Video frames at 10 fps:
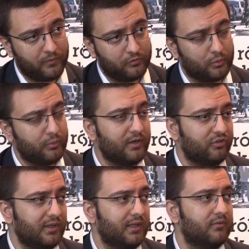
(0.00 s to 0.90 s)
So we're
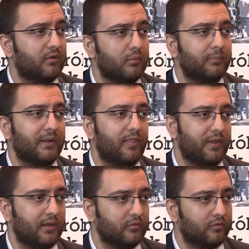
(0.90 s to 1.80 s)
actually developing
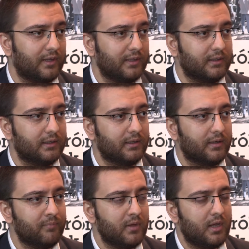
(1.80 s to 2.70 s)
things, and
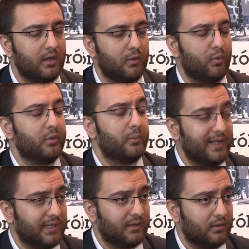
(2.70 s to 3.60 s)
when we're
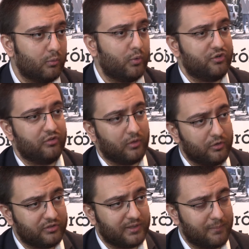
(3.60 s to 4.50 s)
ready, we're just
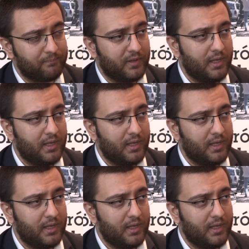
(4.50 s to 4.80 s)
launching them.